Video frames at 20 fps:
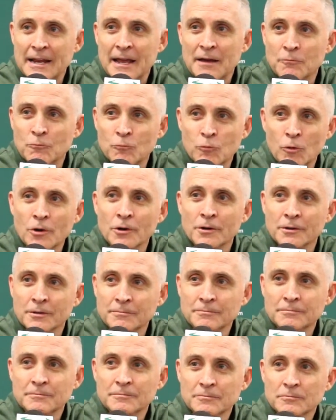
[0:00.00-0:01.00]
that weren't.
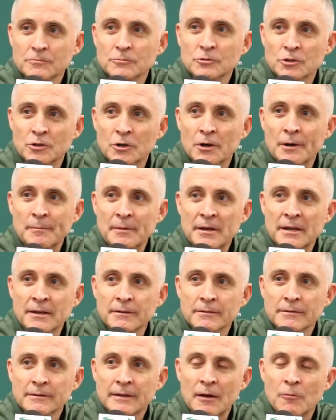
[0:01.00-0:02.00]
You know what I
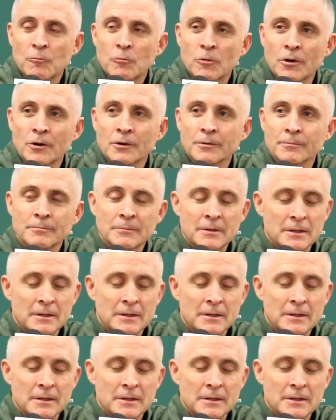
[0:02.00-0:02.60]
mean? That weren't.